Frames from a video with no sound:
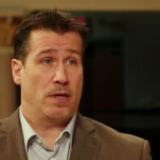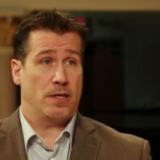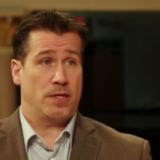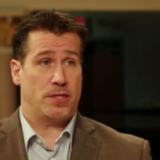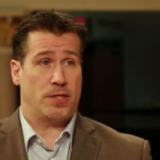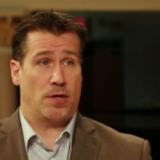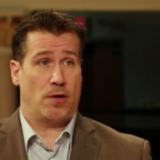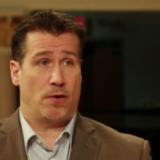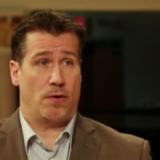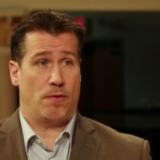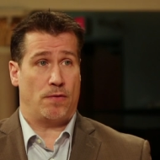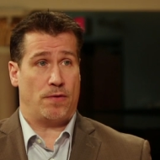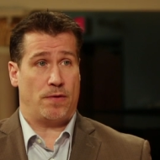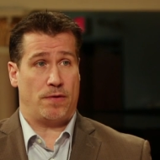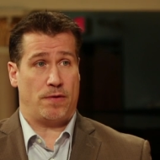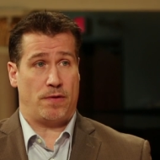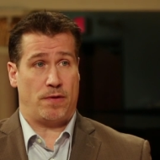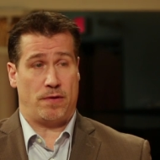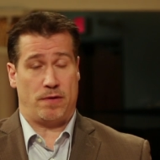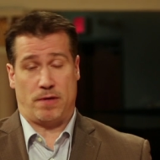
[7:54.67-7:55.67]
So,
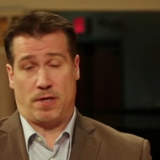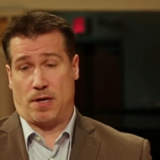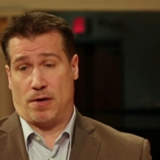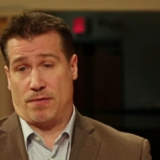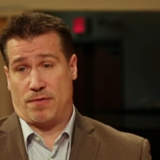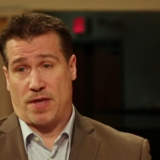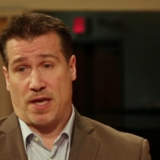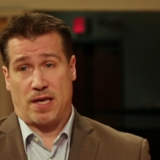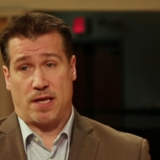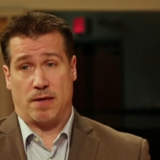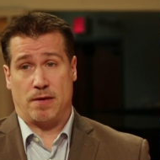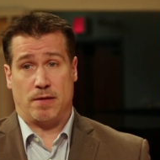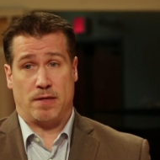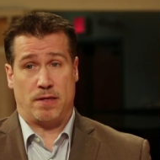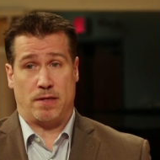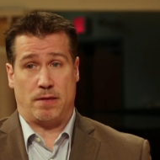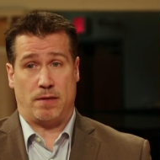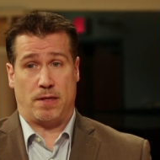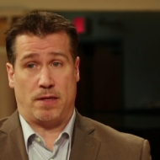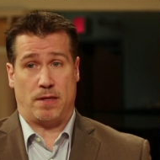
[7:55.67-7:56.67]
you know, they can,
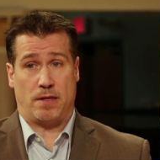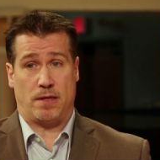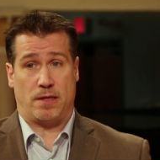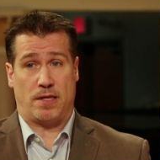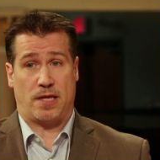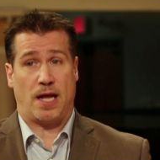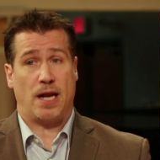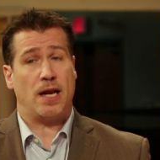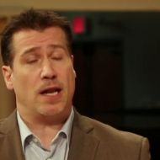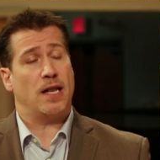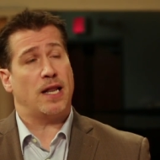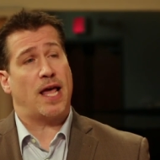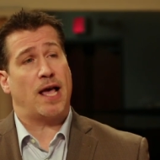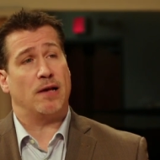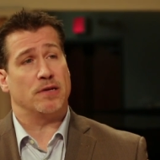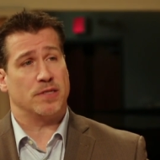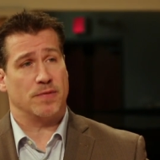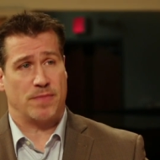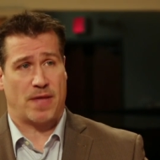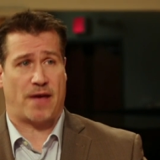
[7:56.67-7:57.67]
that
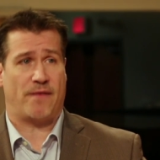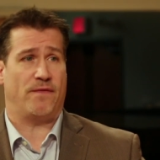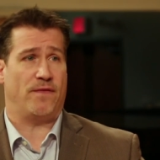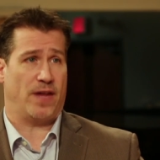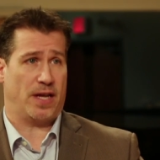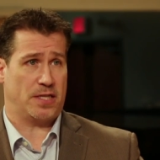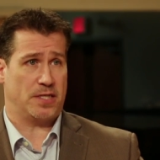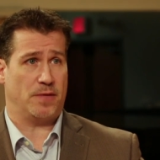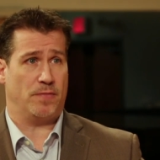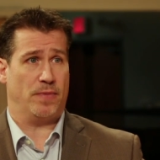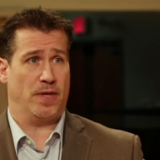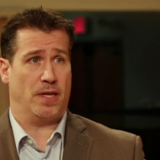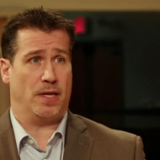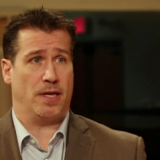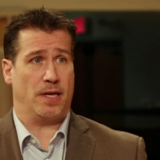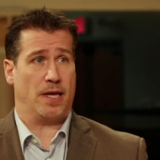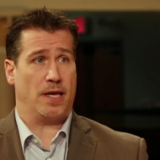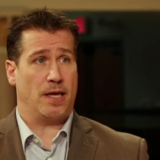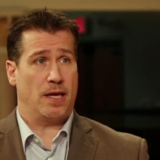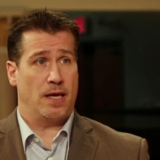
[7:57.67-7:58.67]
allows them that
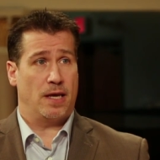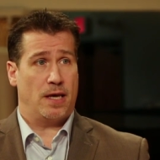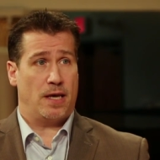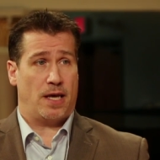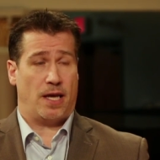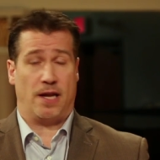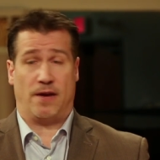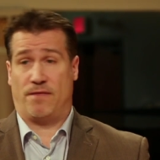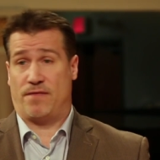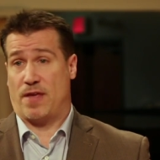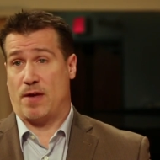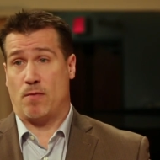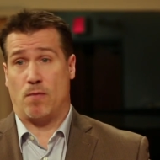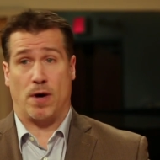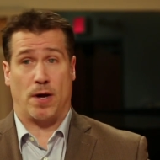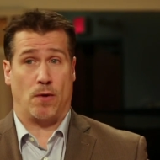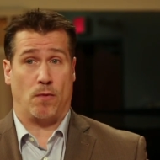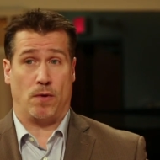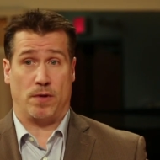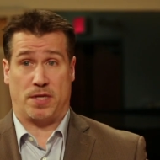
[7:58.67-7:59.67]
flexibility. Mm-hmm. And if they
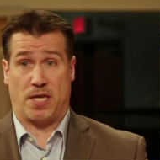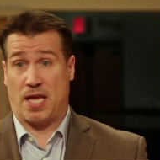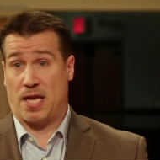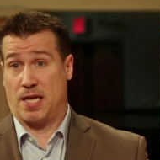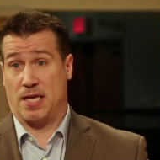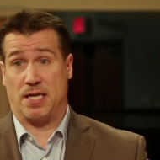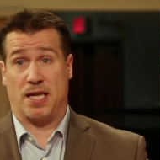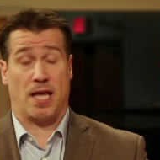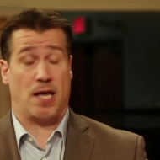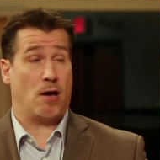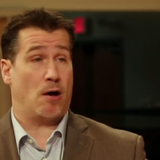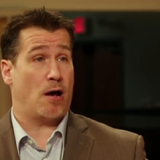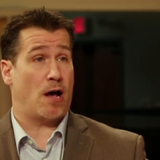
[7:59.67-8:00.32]
want to take a day